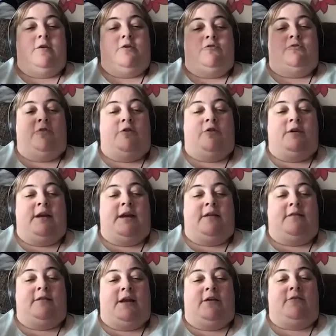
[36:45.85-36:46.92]
suddenly
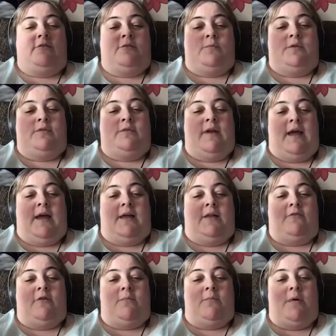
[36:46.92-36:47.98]
it's like someone
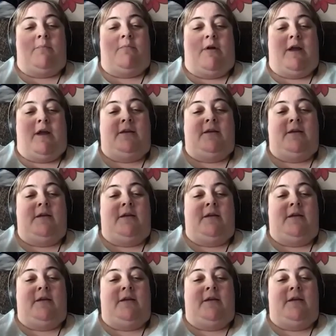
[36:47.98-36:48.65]
turns on my brain.